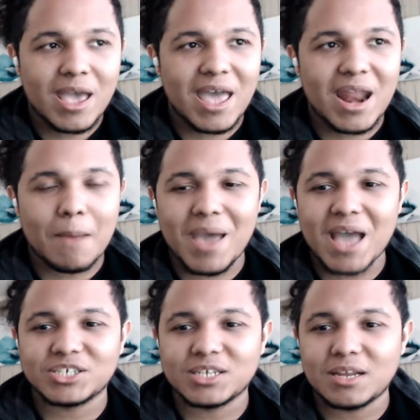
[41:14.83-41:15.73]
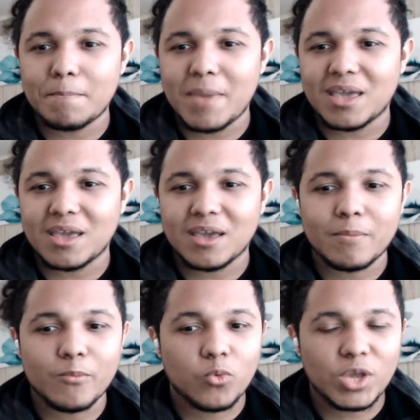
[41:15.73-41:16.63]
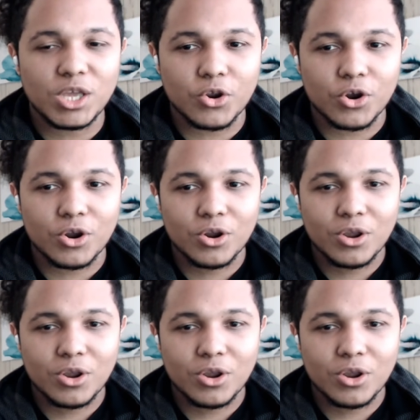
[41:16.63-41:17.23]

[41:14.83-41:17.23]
and I'm actually making him weaker,